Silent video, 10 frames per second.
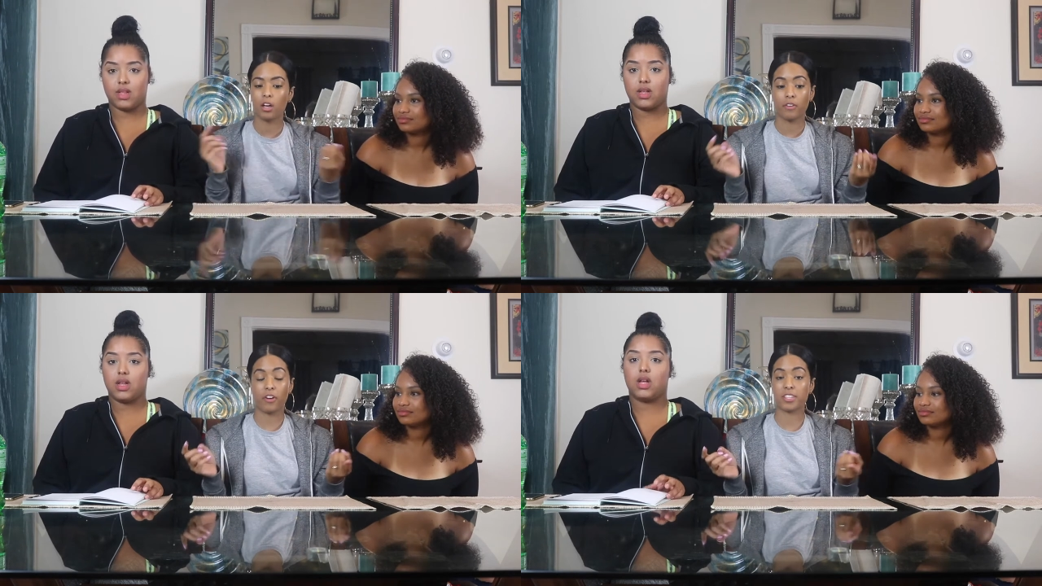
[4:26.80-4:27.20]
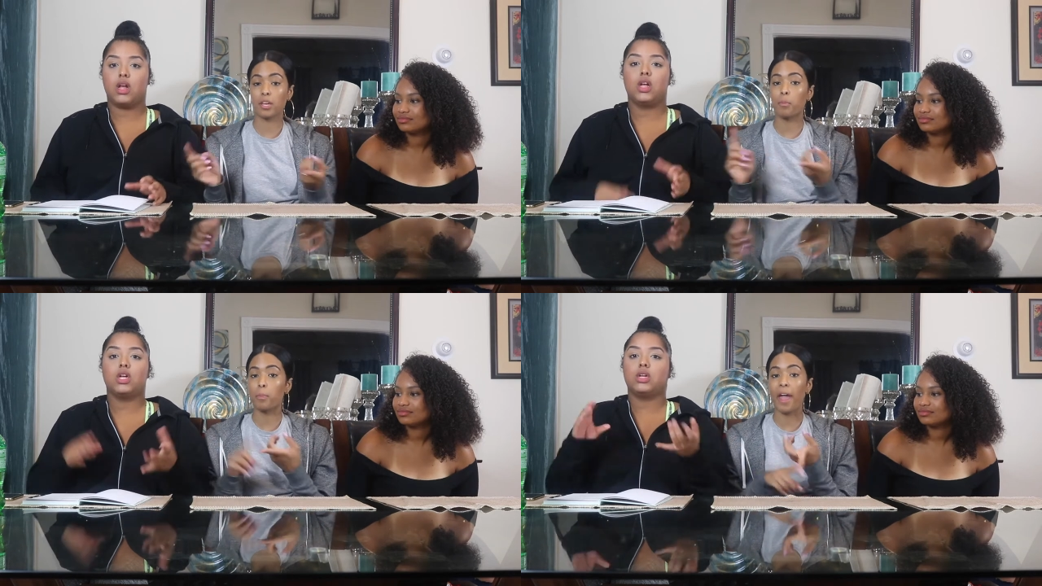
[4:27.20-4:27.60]
Speaker 1: for
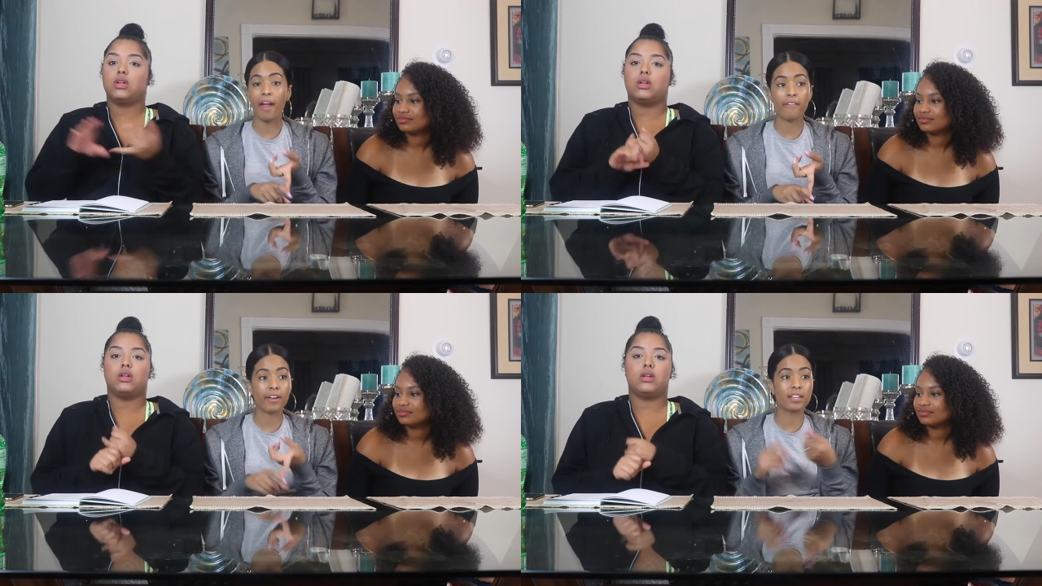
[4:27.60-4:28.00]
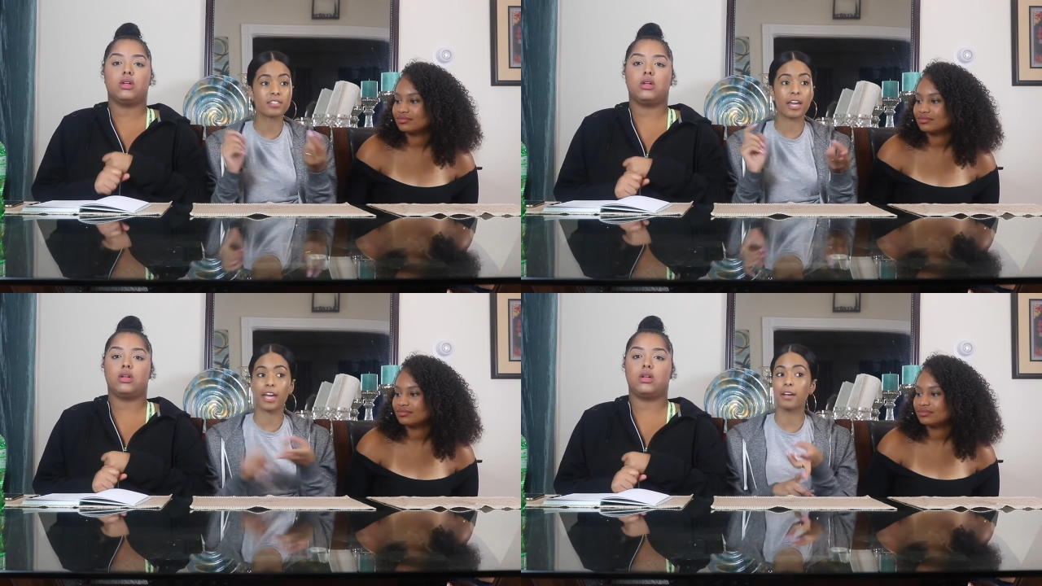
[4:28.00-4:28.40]
example, parents,
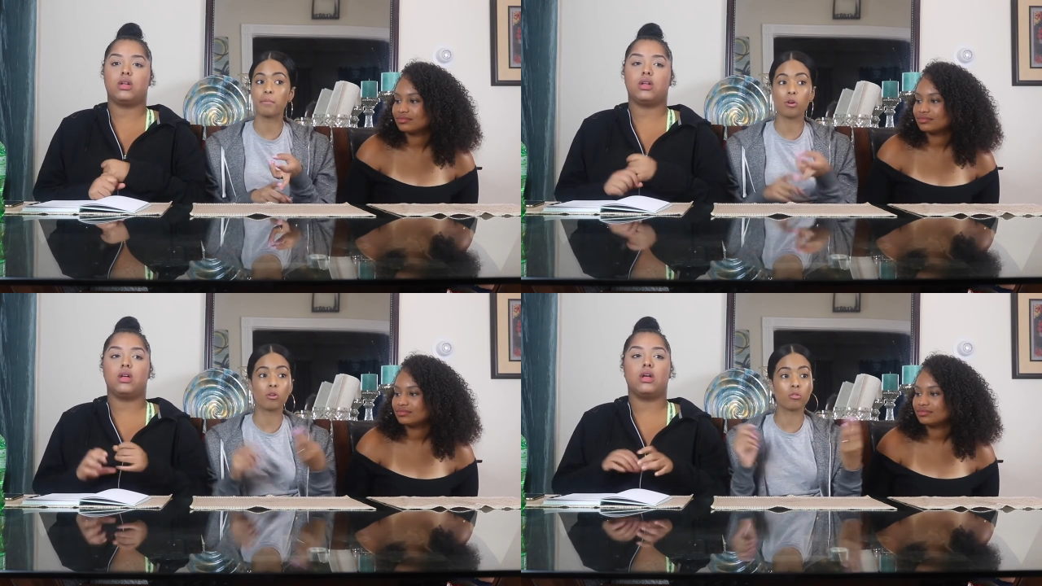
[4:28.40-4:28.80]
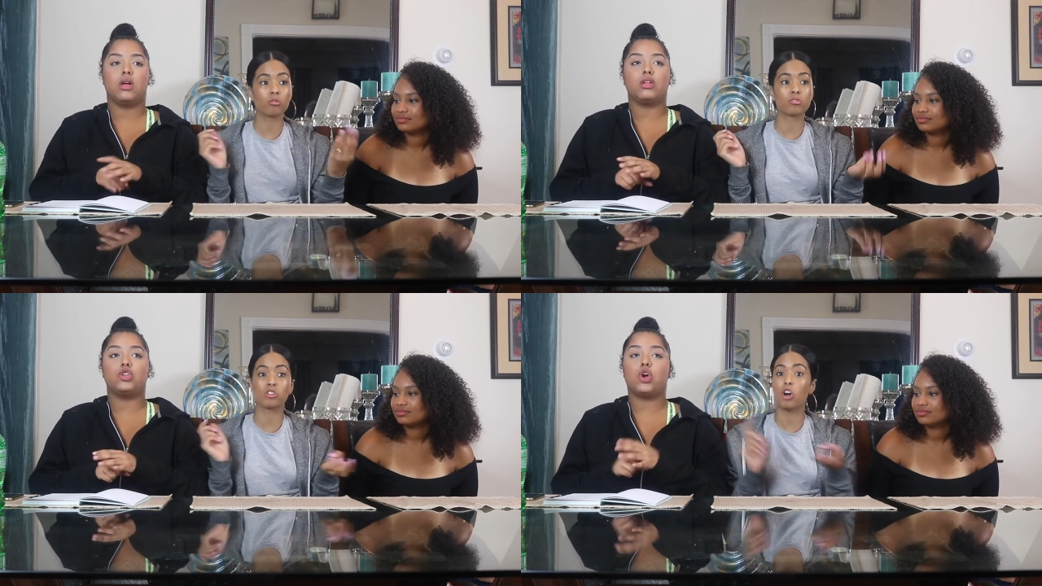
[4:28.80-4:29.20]

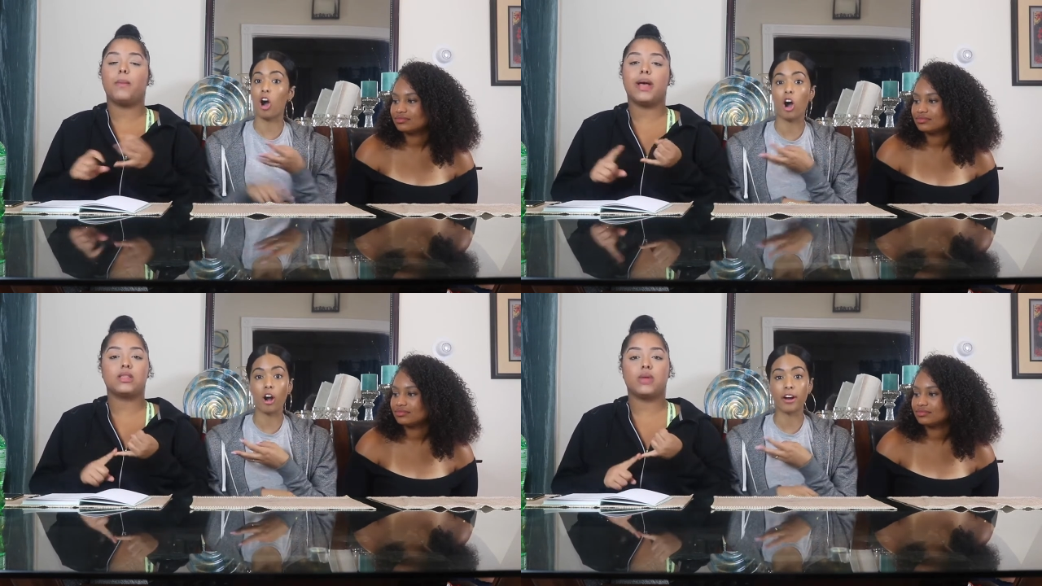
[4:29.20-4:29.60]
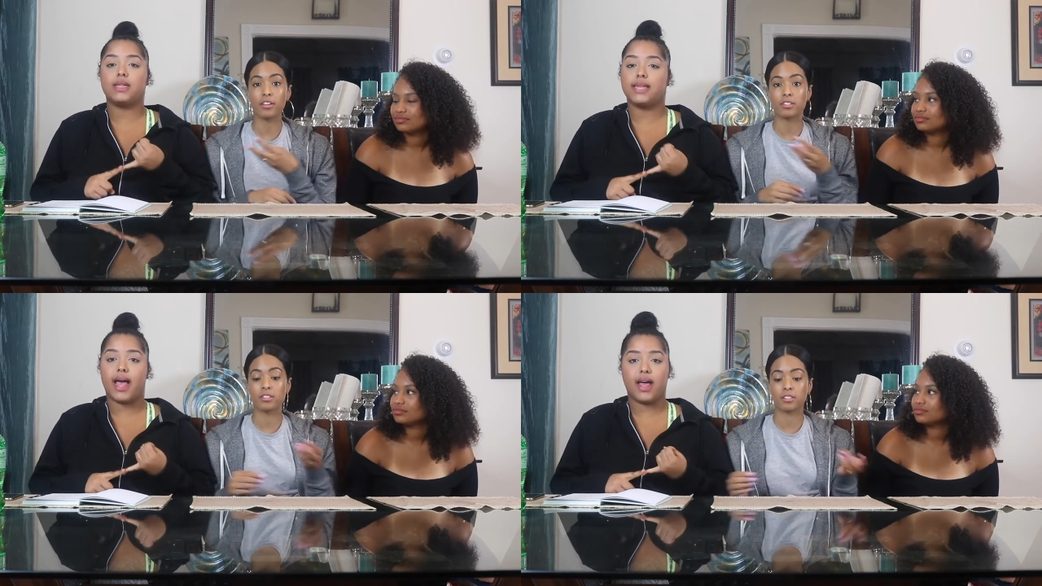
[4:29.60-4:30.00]
animals,
Speaker 2: cars. Don't mess
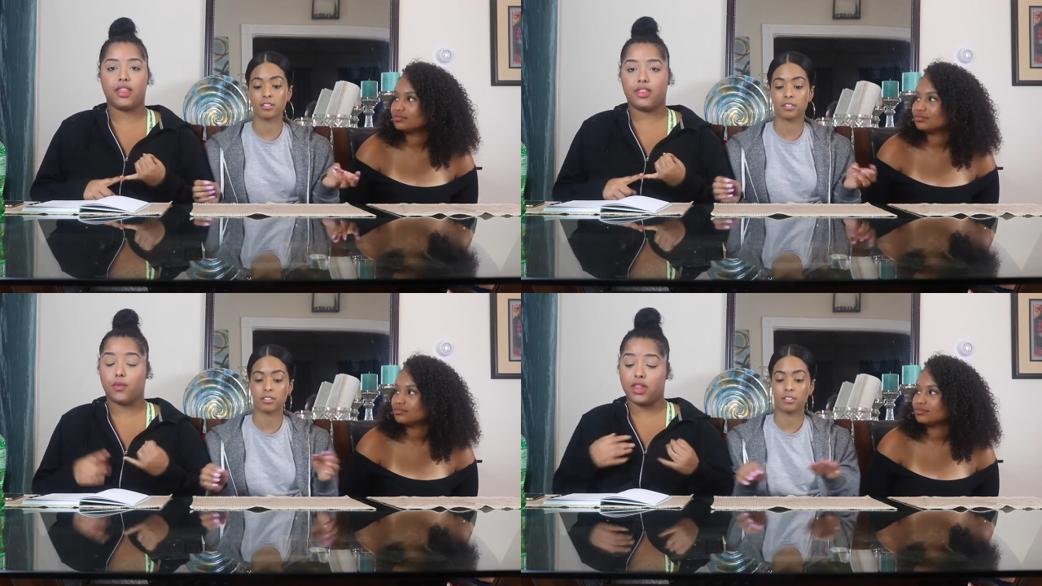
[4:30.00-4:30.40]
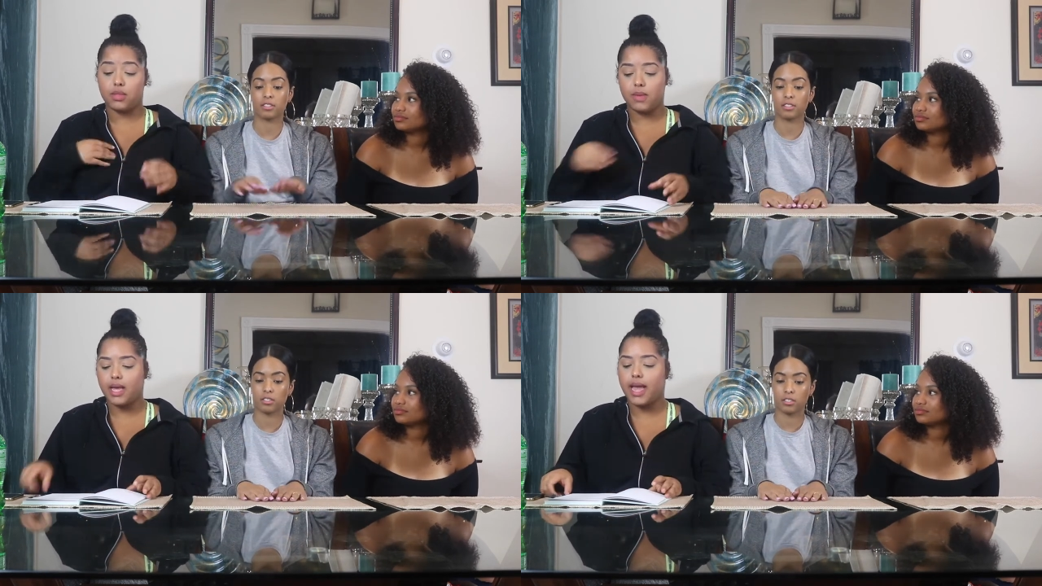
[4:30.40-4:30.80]
with death. With
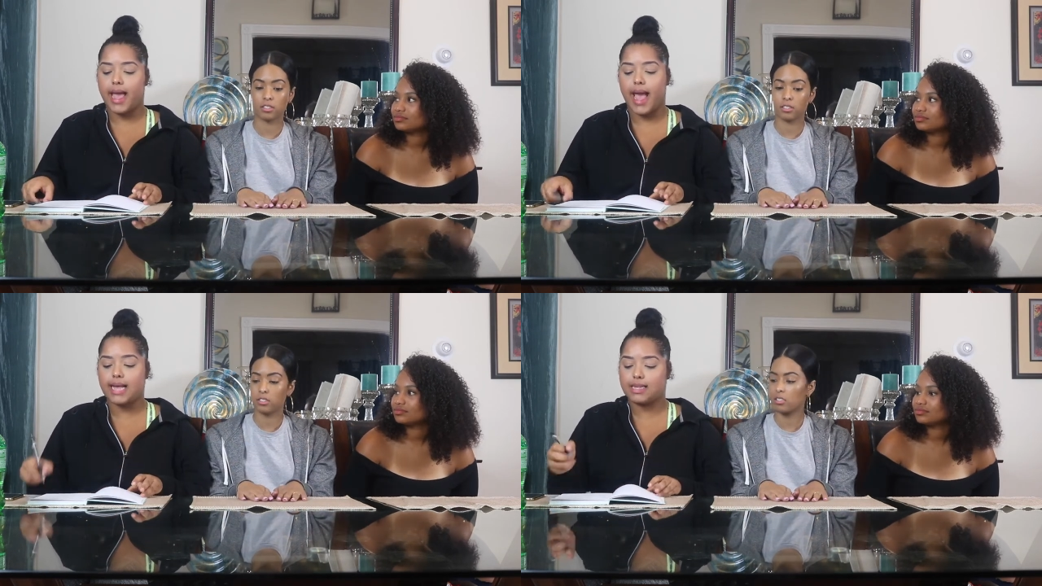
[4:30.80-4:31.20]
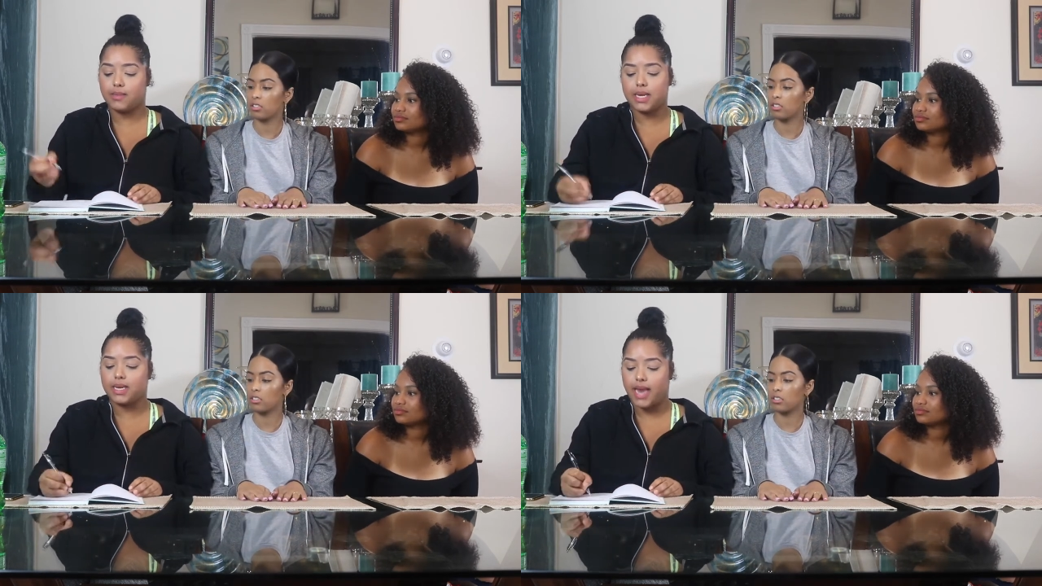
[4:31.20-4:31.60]
me, it has to
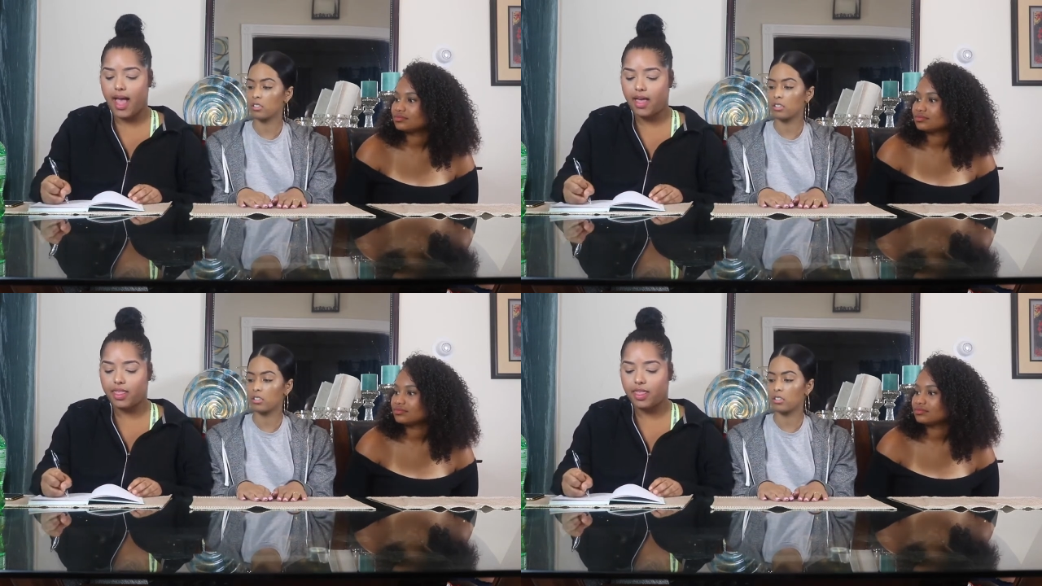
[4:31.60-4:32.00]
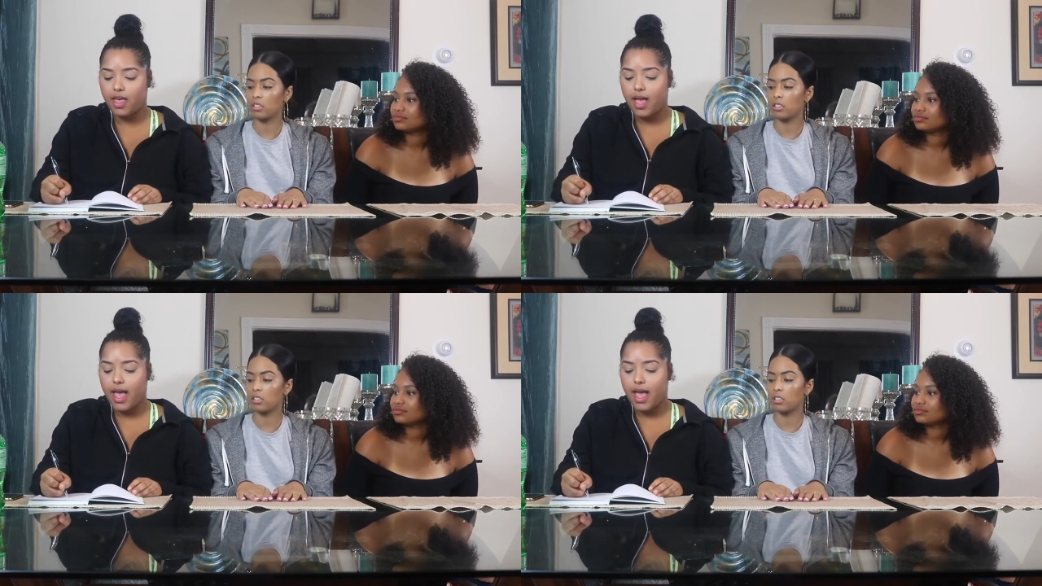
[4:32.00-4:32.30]
be death,